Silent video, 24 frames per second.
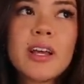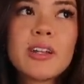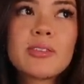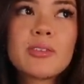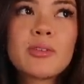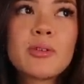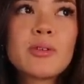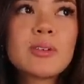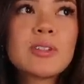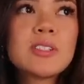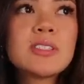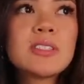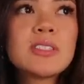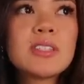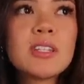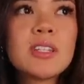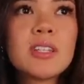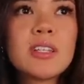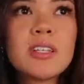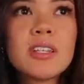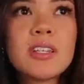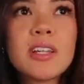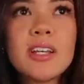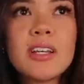Towards
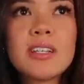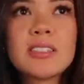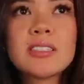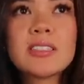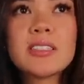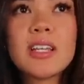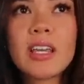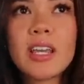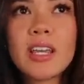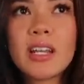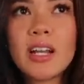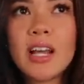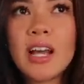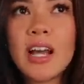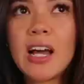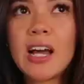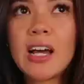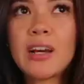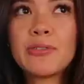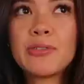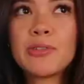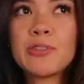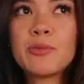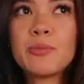the like second
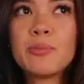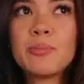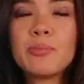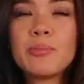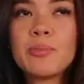half of